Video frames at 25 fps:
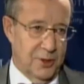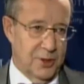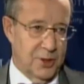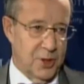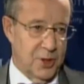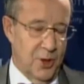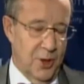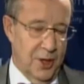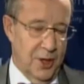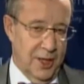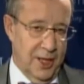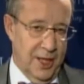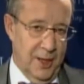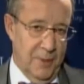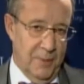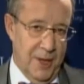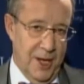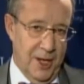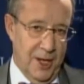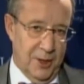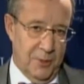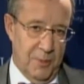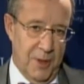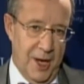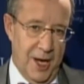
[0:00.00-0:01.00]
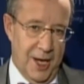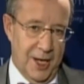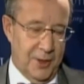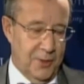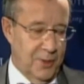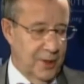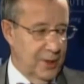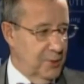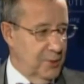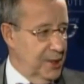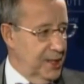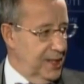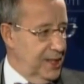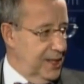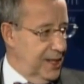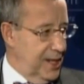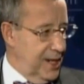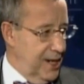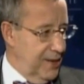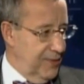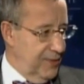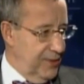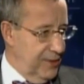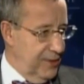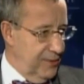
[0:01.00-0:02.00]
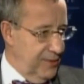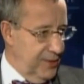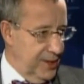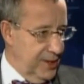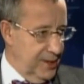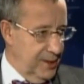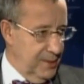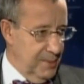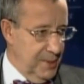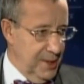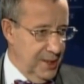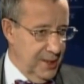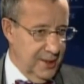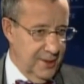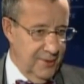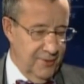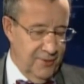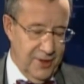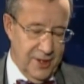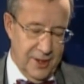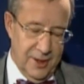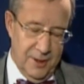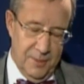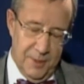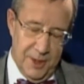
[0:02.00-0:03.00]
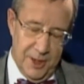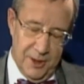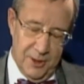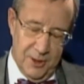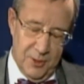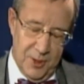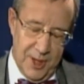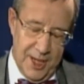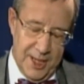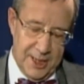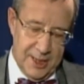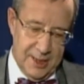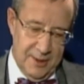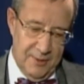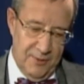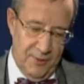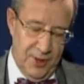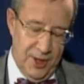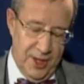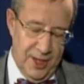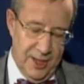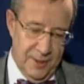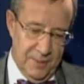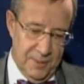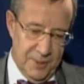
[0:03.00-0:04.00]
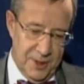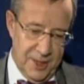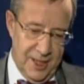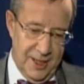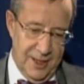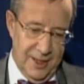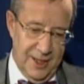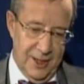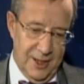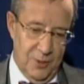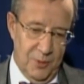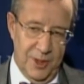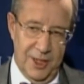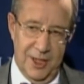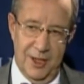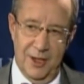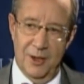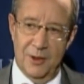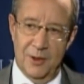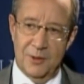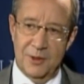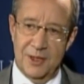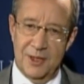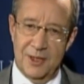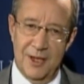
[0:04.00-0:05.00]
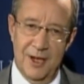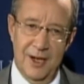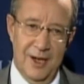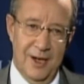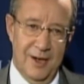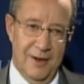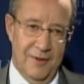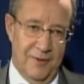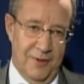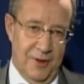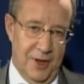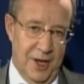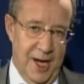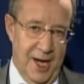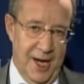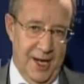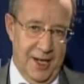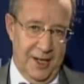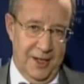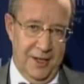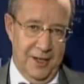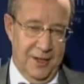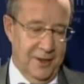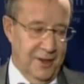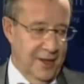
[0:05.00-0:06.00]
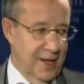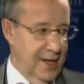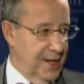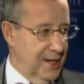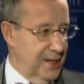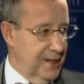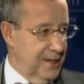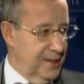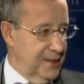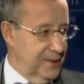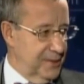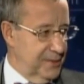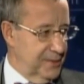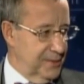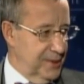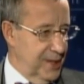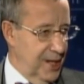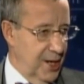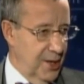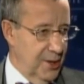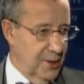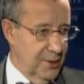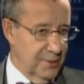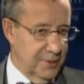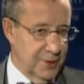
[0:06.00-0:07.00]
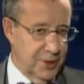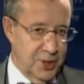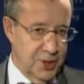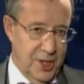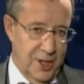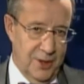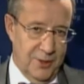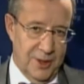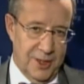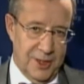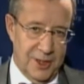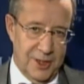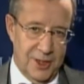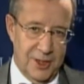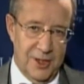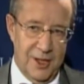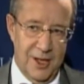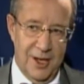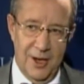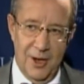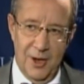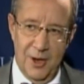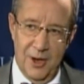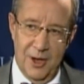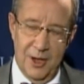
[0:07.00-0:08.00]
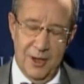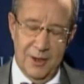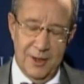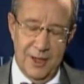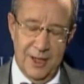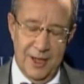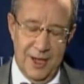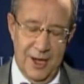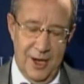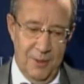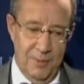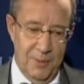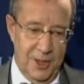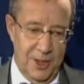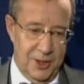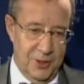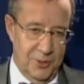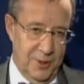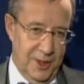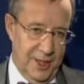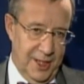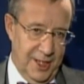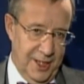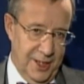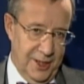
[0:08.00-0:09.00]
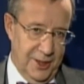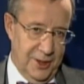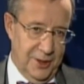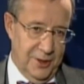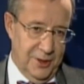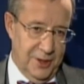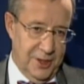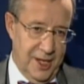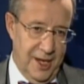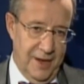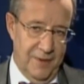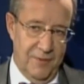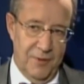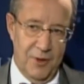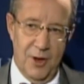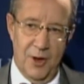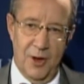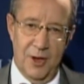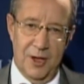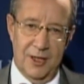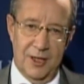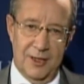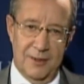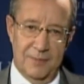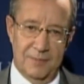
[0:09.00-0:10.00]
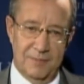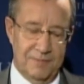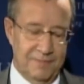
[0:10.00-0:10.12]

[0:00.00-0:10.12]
strongly about back when we didn't have the fundamental rights and freedoms, and that we don't forget that how cherished they are and how much we need to safeguard them.